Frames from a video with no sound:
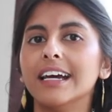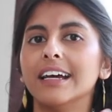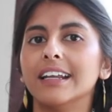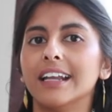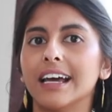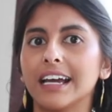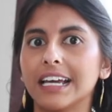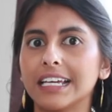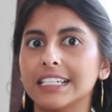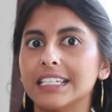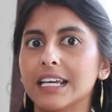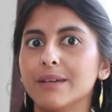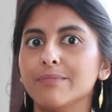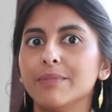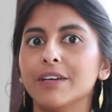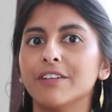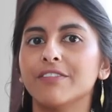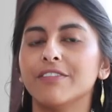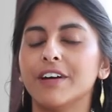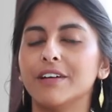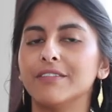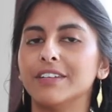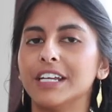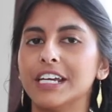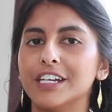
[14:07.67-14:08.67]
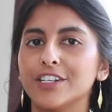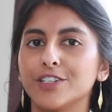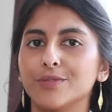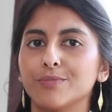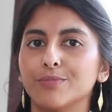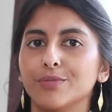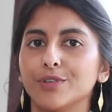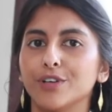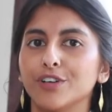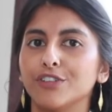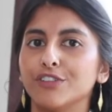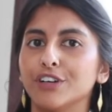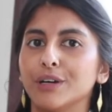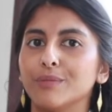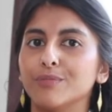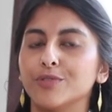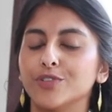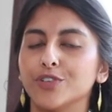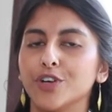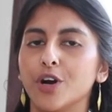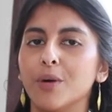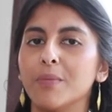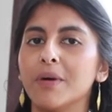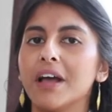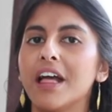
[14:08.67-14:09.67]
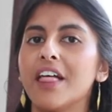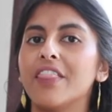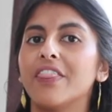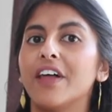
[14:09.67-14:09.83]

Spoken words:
an academic foundation program job